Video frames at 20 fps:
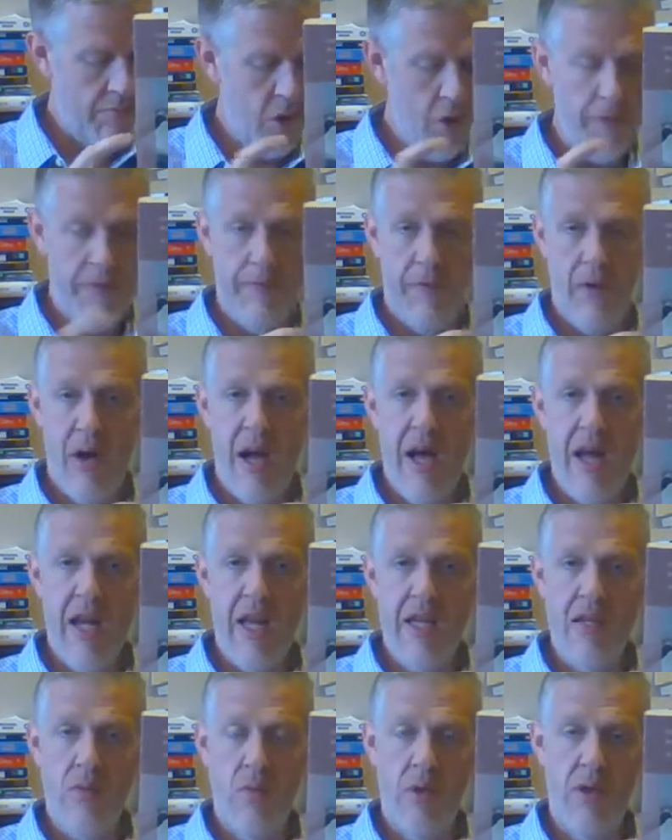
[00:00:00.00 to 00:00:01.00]
both
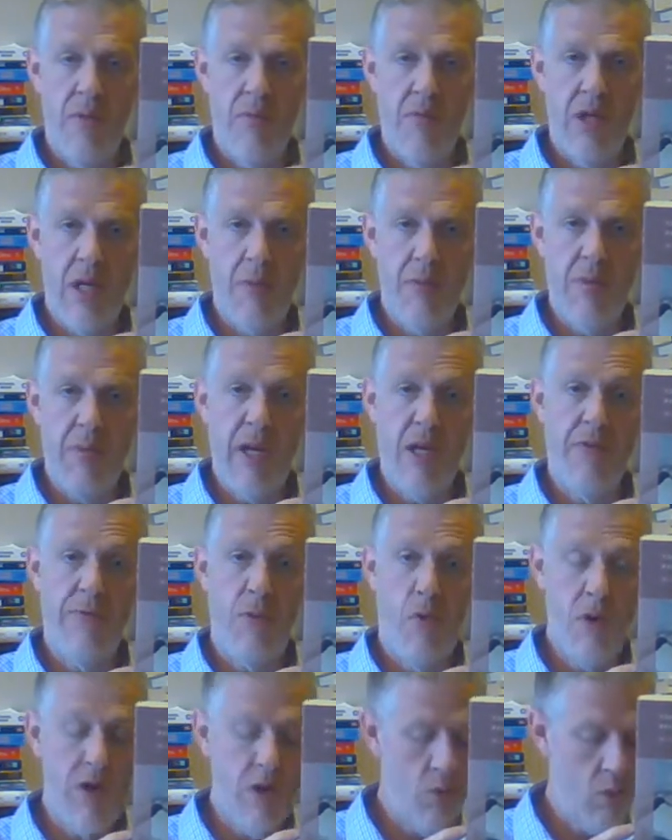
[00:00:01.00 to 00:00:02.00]
Varieties, William James, page
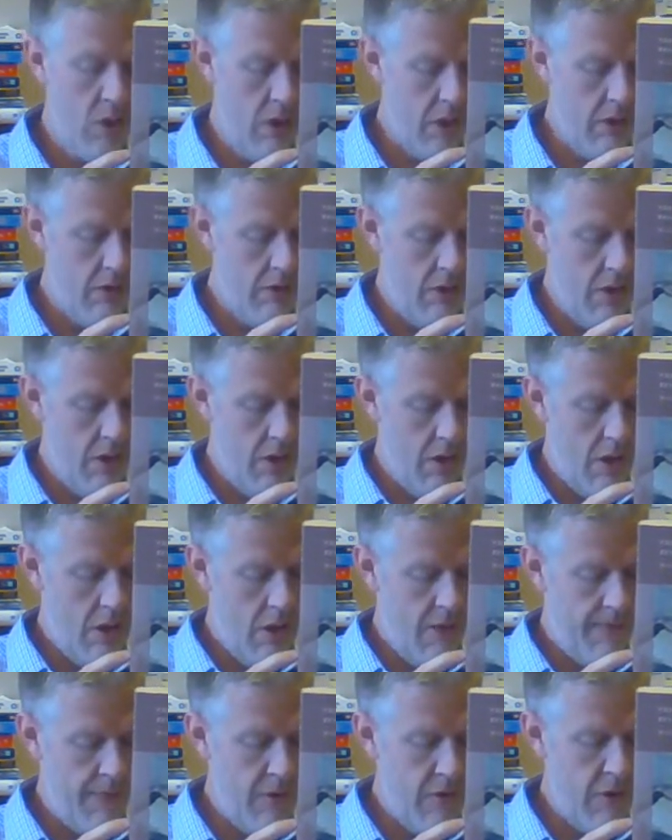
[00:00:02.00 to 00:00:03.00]
forty-one.
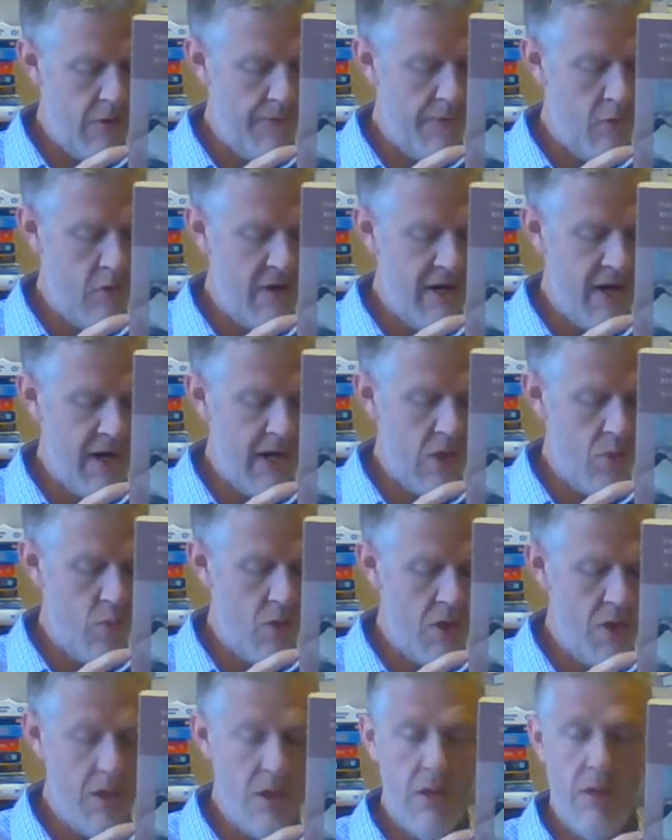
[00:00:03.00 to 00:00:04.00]
Footnote four
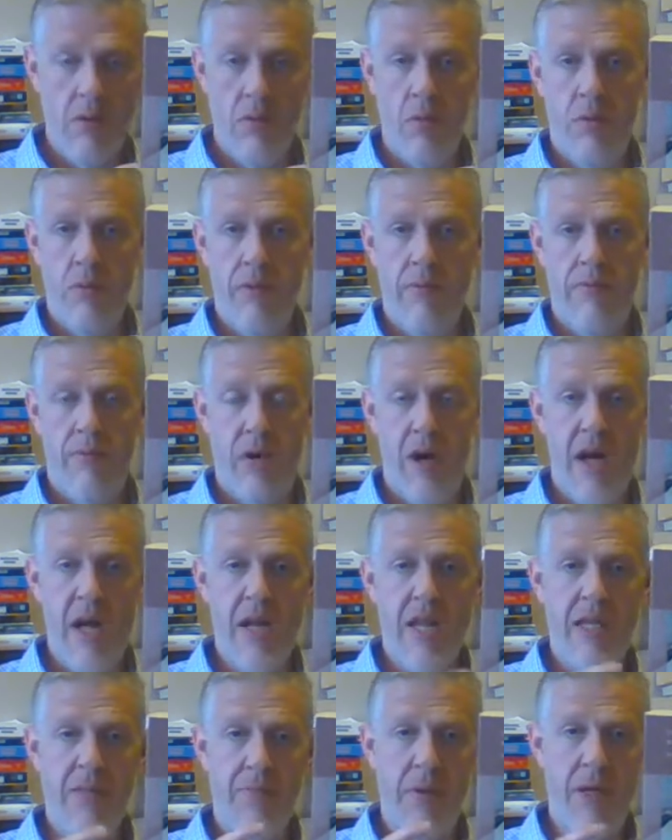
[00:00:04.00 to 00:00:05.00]
ninety-one,
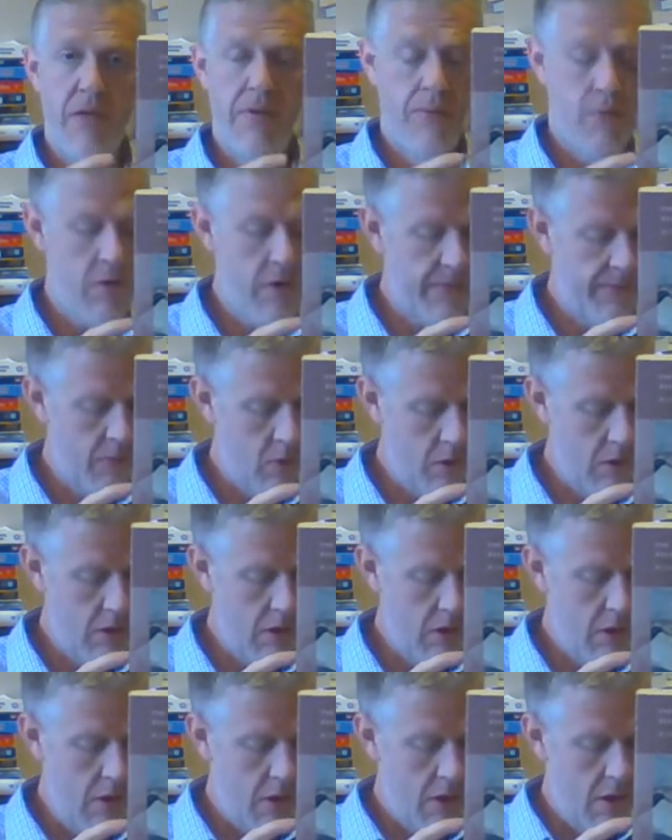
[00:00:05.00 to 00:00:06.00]
Varieties, page
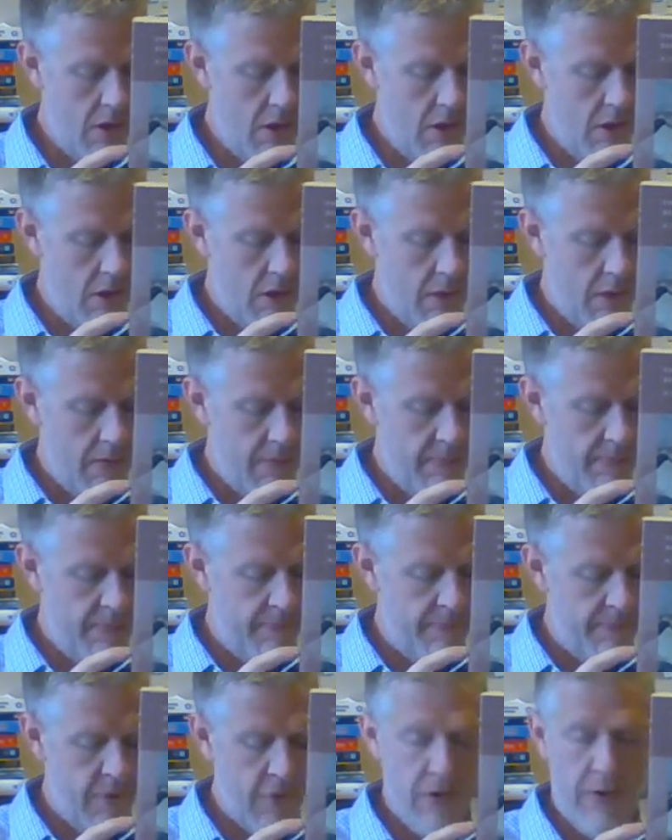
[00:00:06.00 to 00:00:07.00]
forty-four.
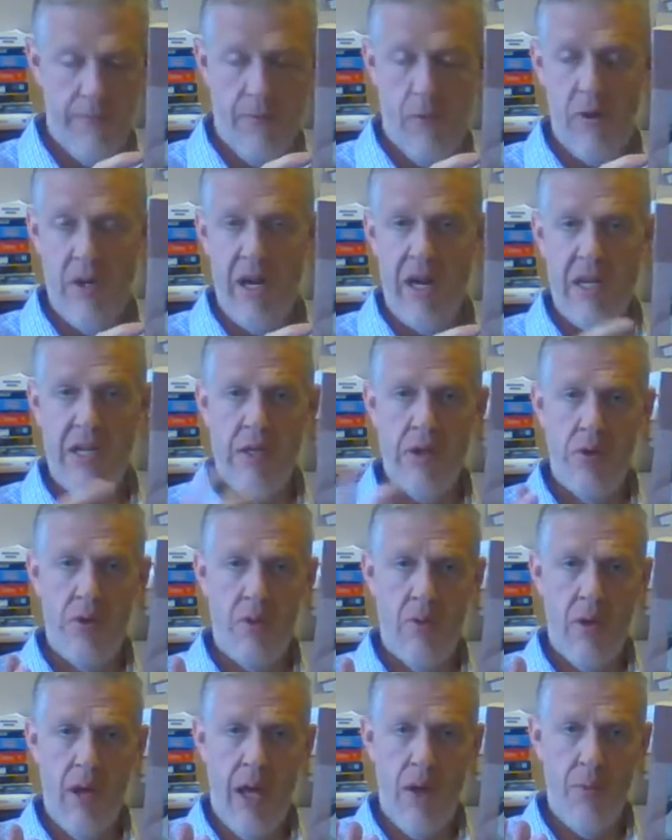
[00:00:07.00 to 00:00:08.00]
Footnote four
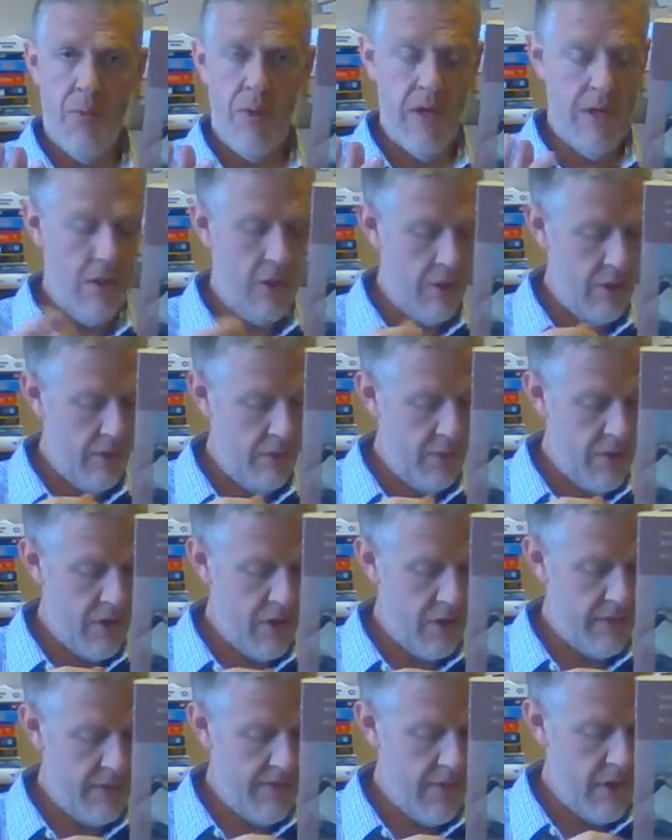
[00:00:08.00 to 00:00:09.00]
ninety-two, I read during the reading